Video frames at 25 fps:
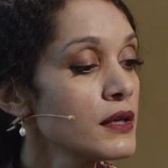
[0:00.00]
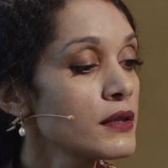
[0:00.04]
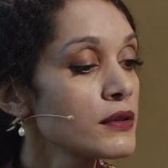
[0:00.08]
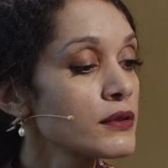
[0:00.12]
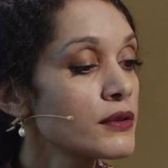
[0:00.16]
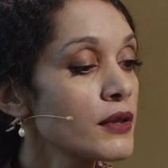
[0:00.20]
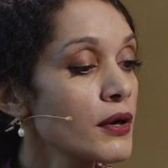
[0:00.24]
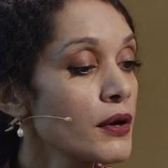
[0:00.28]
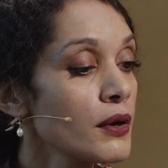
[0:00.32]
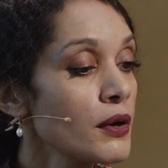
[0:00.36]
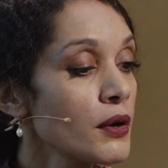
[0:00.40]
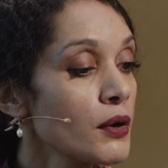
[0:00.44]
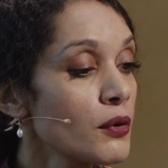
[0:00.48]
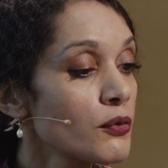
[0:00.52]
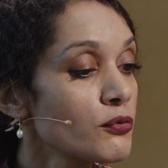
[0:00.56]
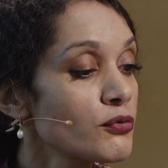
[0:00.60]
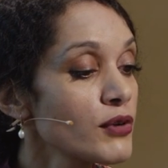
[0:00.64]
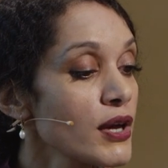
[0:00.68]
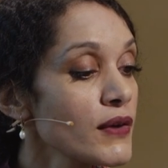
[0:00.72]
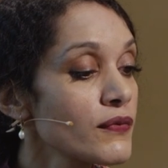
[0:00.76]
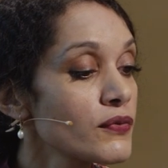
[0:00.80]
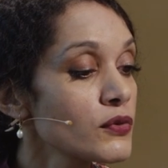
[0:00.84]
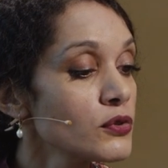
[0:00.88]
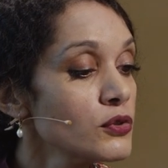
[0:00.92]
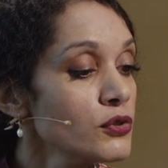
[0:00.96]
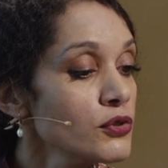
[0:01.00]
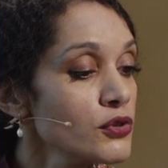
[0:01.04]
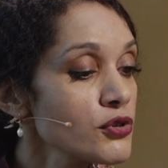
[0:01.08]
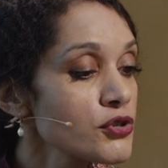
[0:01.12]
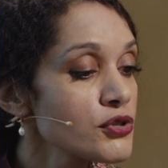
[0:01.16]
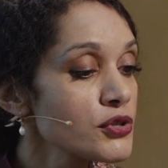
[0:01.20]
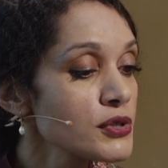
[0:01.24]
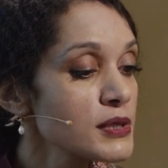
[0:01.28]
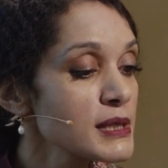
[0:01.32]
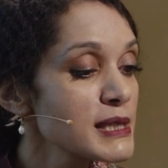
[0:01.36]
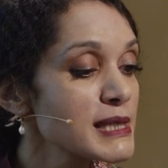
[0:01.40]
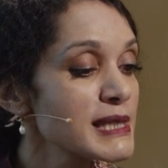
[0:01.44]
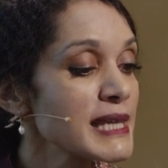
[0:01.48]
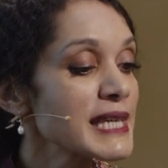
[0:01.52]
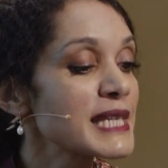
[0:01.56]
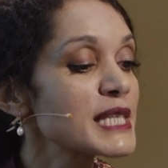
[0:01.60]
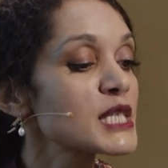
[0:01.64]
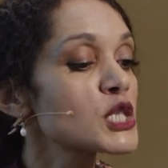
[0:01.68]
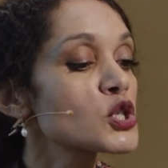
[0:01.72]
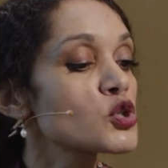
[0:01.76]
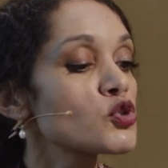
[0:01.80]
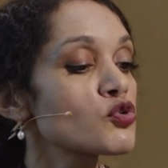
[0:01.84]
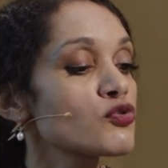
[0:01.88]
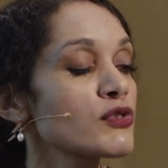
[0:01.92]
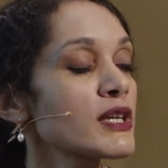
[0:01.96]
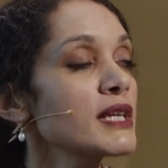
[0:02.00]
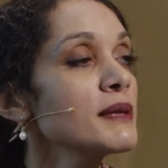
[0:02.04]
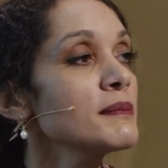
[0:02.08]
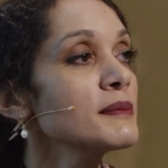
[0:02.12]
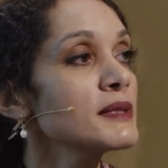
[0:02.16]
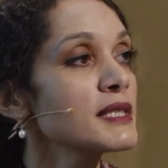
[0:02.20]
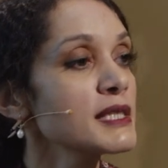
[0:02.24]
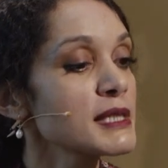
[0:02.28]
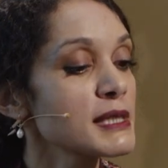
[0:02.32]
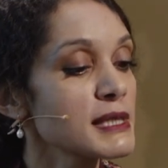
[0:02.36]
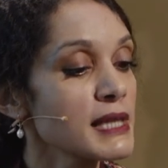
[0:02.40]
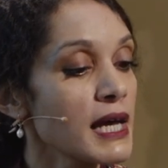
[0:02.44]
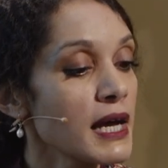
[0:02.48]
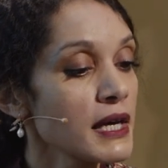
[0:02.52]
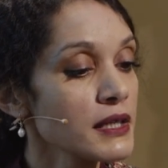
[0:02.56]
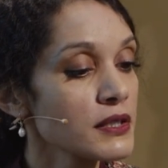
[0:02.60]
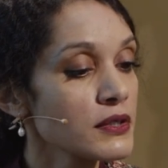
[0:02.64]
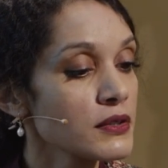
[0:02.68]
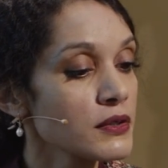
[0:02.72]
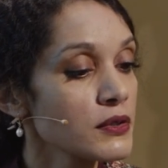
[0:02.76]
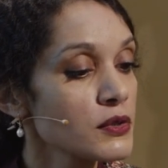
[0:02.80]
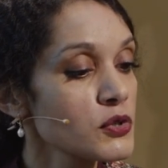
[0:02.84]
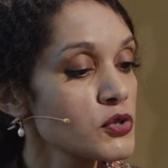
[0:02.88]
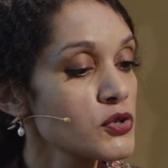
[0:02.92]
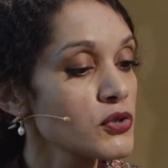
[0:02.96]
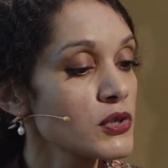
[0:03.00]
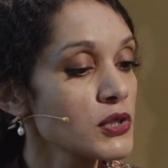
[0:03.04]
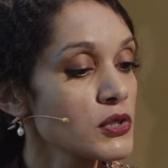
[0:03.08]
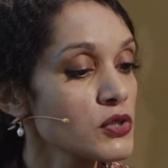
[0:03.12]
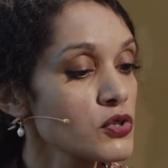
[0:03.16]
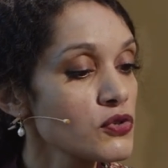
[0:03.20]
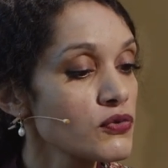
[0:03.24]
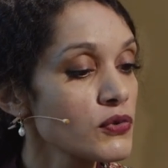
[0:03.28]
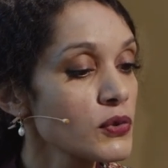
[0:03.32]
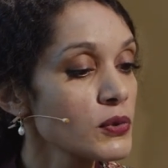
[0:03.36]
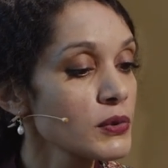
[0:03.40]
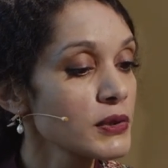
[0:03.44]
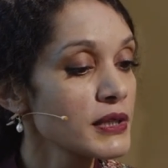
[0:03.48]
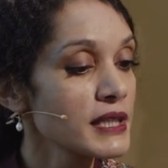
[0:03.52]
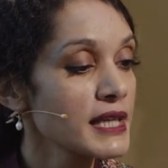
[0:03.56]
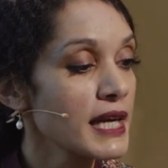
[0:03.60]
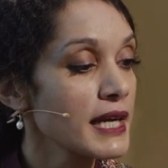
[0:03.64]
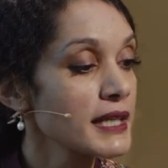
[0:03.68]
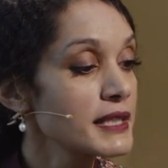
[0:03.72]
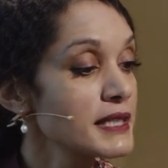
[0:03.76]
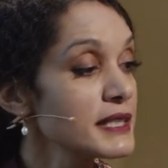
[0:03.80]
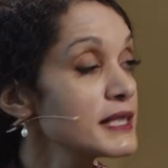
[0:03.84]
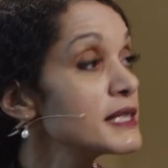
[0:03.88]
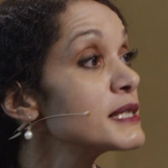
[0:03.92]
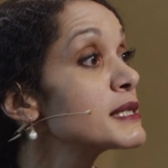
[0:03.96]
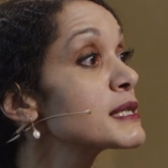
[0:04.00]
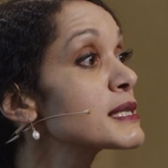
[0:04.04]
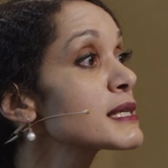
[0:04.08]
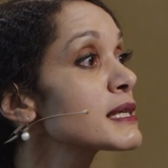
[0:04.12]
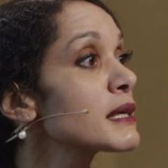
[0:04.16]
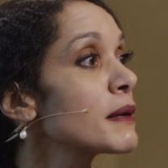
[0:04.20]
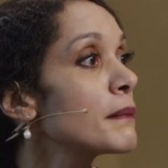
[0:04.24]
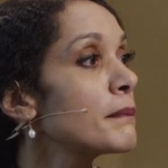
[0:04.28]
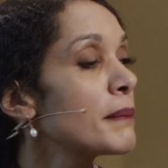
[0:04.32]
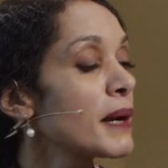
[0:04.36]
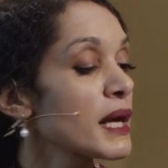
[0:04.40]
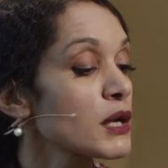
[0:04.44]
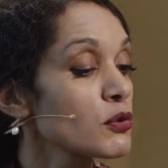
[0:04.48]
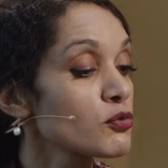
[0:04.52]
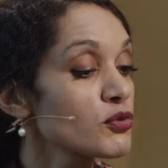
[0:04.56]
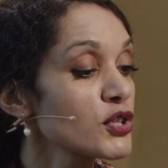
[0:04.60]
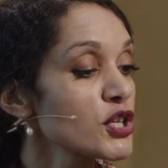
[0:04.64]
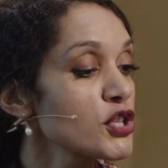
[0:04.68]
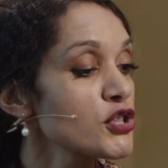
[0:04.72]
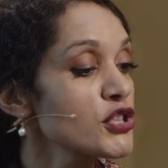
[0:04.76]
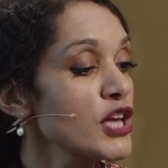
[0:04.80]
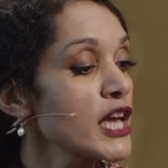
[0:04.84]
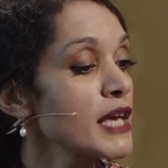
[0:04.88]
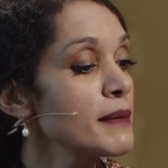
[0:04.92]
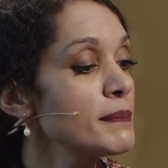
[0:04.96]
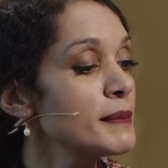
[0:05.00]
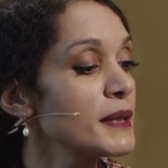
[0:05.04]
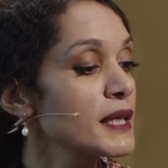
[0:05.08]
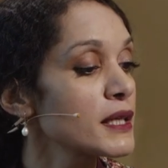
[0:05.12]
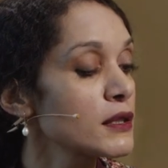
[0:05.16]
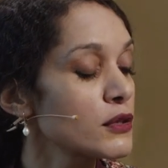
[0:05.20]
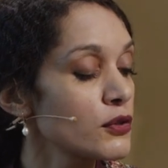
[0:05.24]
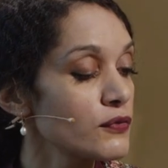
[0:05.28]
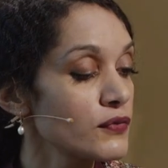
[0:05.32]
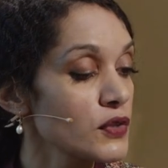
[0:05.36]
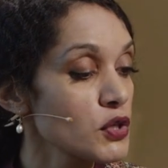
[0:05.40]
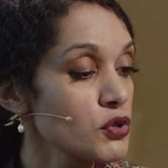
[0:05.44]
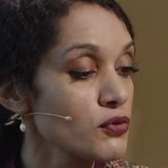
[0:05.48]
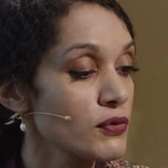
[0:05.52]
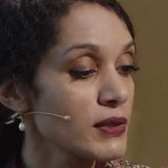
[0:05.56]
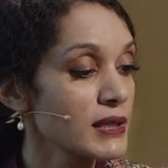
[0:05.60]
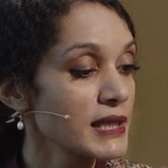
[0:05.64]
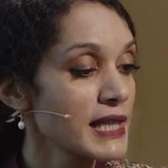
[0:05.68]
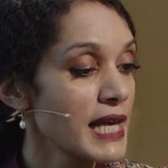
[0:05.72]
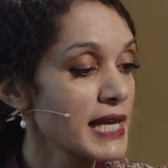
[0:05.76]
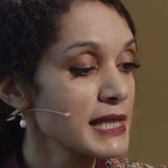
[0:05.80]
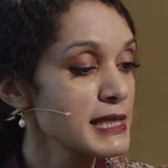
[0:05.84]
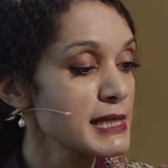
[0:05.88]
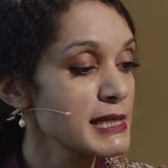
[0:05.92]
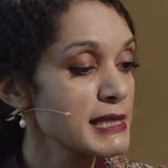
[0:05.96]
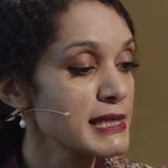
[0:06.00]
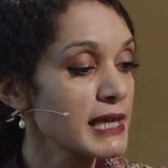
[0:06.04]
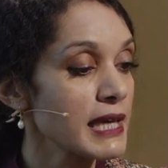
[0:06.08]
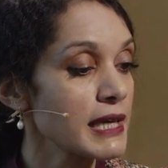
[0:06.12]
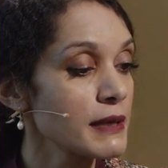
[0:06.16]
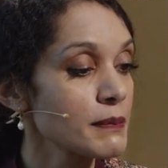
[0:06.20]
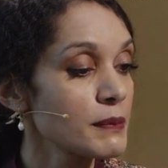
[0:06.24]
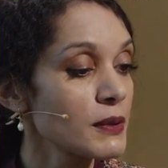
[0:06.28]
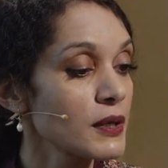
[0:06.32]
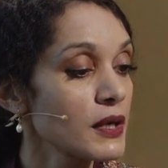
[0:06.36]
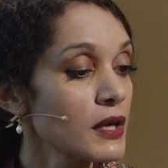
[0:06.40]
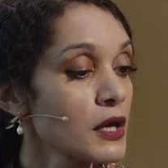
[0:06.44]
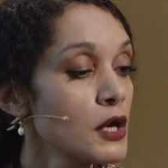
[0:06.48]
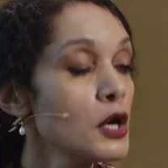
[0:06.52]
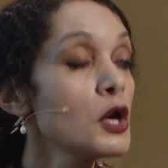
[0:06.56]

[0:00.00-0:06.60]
The Revolution's extreme desire to control the ideas by reshaping the visual landscape